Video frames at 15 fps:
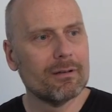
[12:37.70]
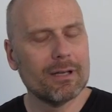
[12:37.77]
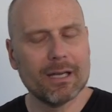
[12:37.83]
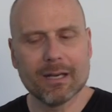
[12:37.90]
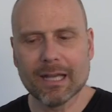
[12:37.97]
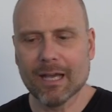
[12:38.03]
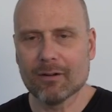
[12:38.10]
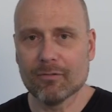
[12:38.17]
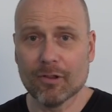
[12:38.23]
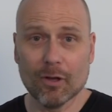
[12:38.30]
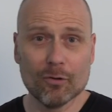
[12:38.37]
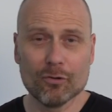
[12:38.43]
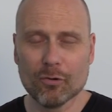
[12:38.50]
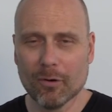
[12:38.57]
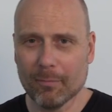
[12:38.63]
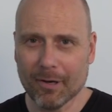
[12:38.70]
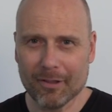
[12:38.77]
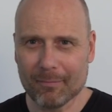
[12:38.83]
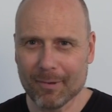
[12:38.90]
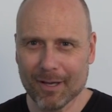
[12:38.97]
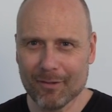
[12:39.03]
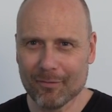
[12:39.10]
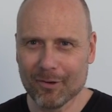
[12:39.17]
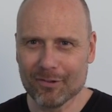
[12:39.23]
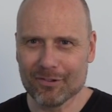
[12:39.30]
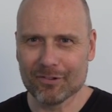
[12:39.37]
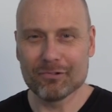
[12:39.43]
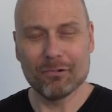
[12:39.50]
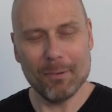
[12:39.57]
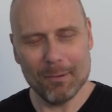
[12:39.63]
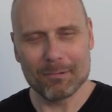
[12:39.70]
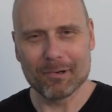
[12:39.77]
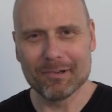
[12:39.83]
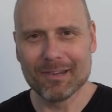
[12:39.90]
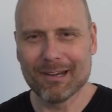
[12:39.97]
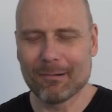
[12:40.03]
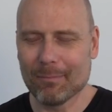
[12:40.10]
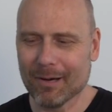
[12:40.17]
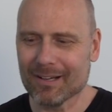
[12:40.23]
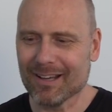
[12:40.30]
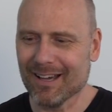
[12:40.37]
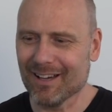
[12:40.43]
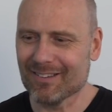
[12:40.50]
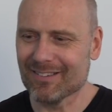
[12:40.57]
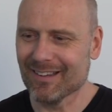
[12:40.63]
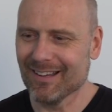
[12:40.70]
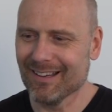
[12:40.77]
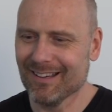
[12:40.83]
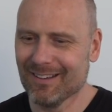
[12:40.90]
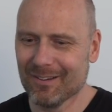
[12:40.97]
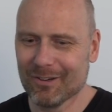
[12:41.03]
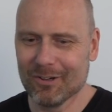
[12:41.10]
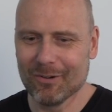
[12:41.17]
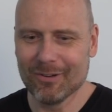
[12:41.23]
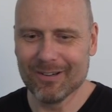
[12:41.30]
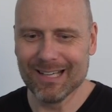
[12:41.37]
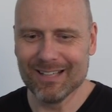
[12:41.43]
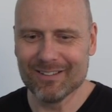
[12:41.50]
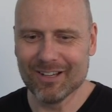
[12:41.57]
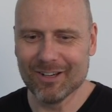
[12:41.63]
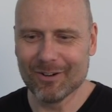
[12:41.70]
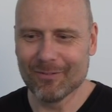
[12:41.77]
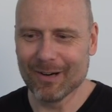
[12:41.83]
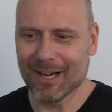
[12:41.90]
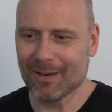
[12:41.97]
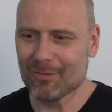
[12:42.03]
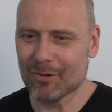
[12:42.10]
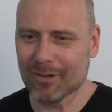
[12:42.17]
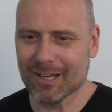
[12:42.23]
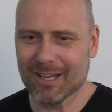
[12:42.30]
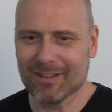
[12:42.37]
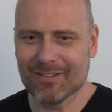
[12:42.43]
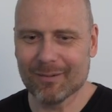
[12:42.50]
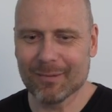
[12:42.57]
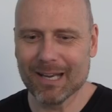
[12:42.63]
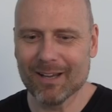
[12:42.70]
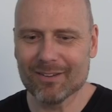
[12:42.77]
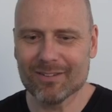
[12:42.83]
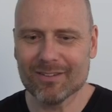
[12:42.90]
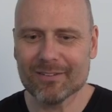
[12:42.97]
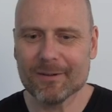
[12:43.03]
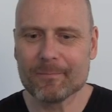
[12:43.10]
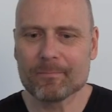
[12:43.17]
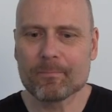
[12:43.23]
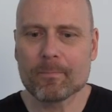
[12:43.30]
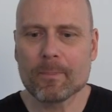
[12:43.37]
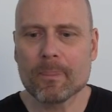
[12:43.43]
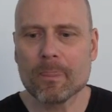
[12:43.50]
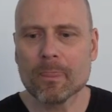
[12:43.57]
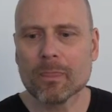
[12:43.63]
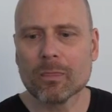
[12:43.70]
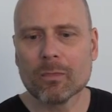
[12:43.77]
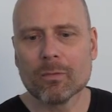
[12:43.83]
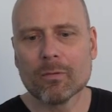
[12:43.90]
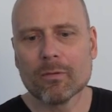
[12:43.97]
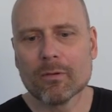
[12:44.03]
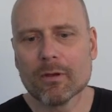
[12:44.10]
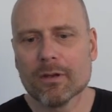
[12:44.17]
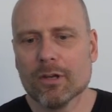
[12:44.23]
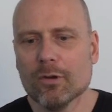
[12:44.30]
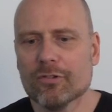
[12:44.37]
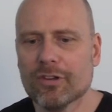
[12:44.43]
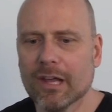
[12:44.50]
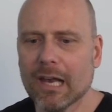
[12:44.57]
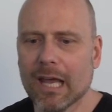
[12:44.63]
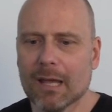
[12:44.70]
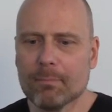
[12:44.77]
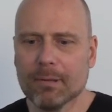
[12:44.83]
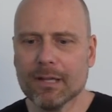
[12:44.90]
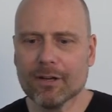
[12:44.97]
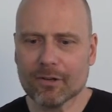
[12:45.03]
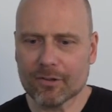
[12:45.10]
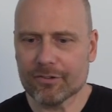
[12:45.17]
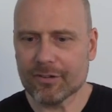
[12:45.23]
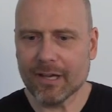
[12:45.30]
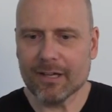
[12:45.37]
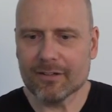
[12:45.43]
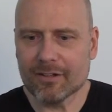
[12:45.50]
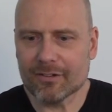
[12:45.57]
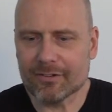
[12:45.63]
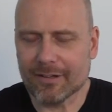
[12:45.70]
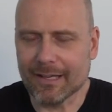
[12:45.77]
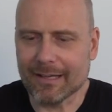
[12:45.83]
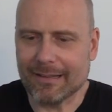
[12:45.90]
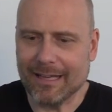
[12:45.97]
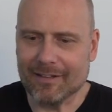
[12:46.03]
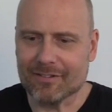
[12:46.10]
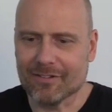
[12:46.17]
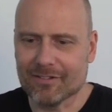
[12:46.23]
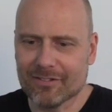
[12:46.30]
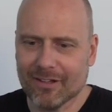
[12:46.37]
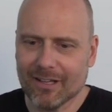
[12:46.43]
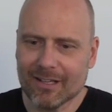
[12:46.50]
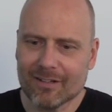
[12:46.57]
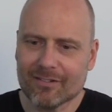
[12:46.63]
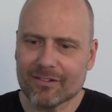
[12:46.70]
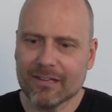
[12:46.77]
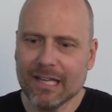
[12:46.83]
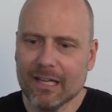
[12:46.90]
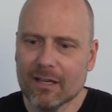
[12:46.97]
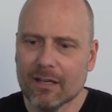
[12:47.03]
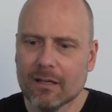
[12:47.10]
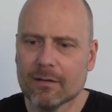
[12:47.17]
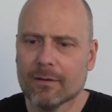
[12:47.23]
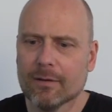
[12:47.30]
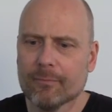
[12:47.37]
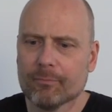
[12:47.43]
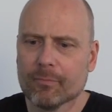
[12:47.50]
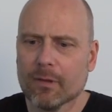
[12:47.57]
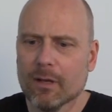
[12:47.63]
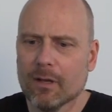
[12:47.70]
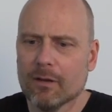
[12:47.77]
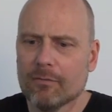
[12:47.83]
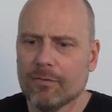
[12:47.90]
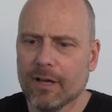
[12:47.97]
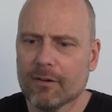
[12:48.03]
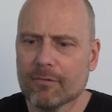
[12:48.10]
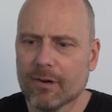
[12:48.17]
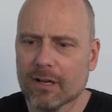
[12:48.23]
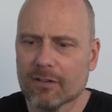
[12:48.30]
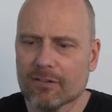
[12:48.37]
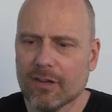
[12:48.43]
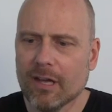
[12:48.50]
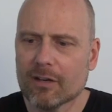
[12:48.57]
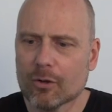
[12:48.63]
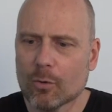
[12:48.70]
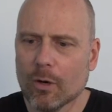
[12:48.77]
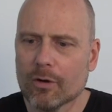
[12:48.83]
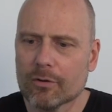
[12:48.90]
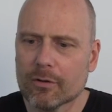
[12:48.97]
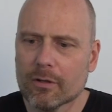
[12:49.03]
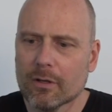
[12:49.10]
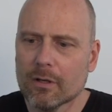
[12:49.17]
And again, for those who are bothered by the voices, remember, there are podcasts who need to know when I'm talking in somebody else's. UCLA political scientist, like that's a science, Lynn Vavrek said, quote,